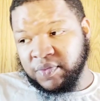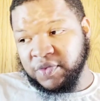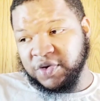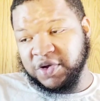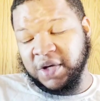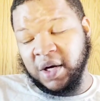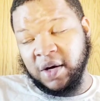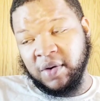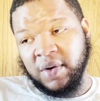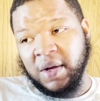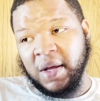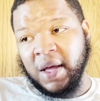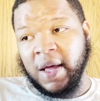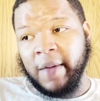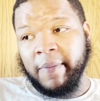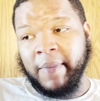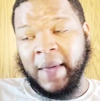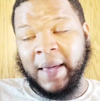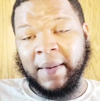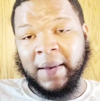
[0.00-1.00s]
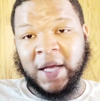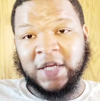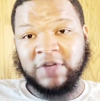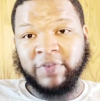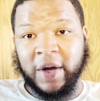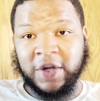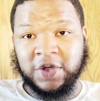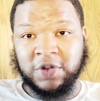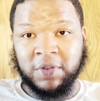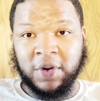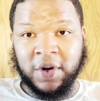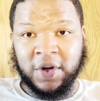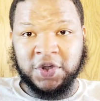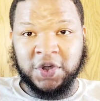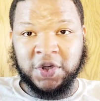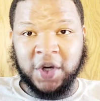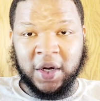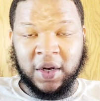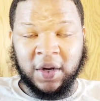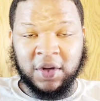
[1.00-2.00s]
So maybe that's why Jermall
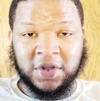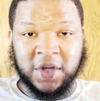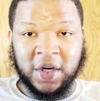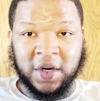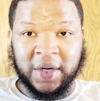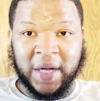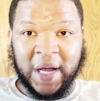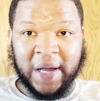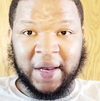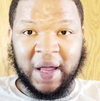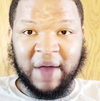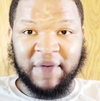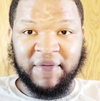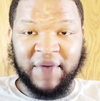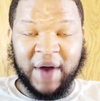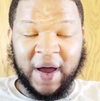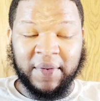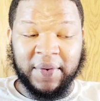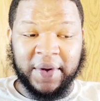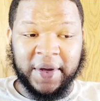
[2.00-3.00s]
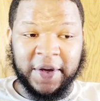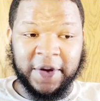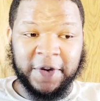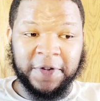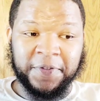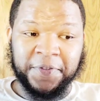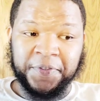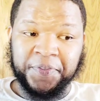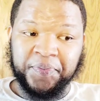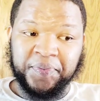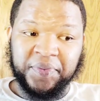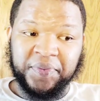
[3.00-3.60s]
Charlo turned down that fight with him.